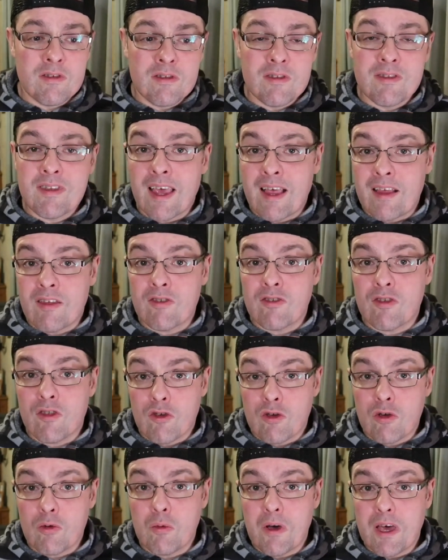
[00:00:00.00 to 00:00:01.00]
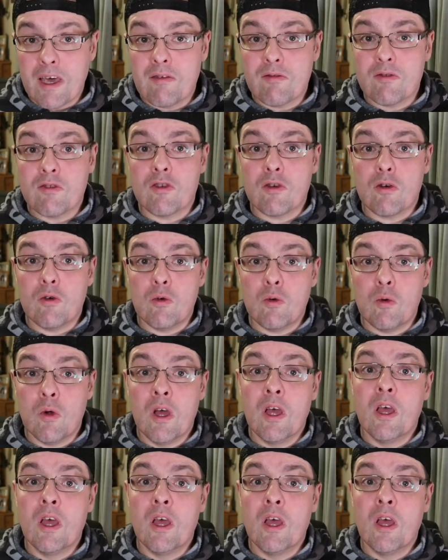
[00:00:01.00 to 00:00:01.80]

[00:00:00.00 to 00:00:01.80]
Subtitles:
tells the two wives to go